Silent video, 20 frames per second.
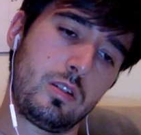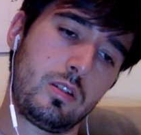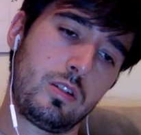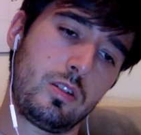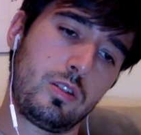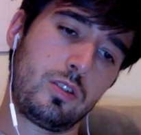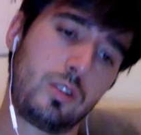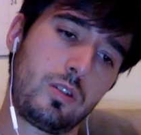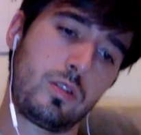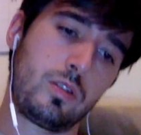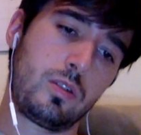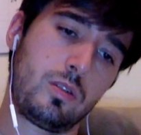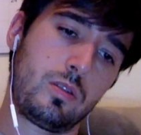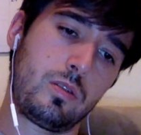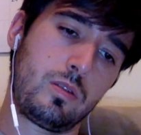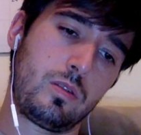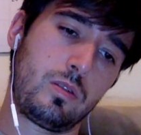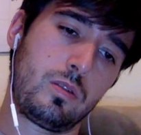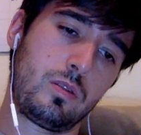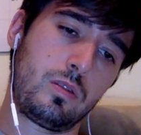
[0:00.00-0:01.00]

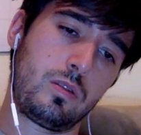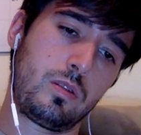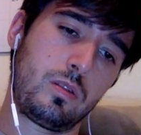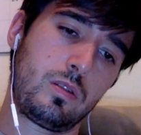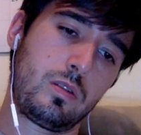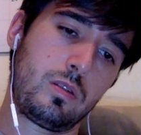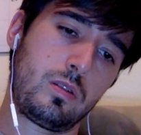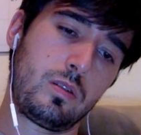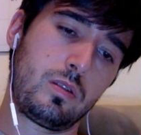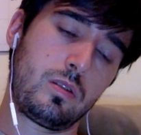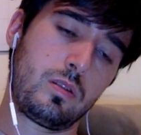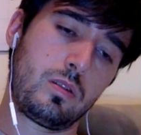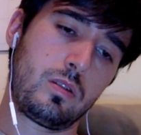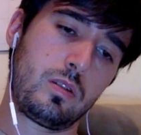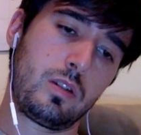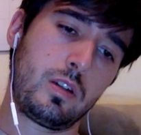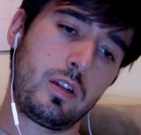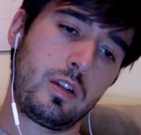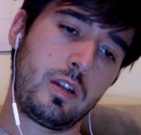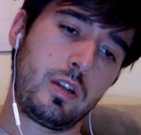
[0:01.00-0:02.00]
So,
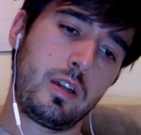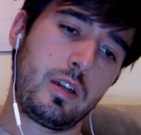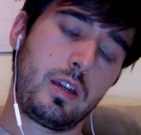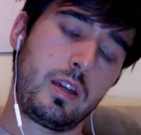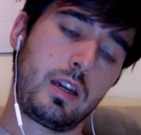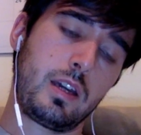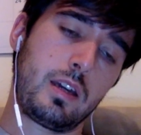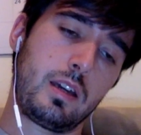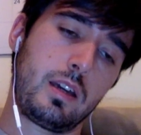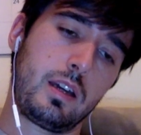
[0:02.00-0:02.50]
yeah,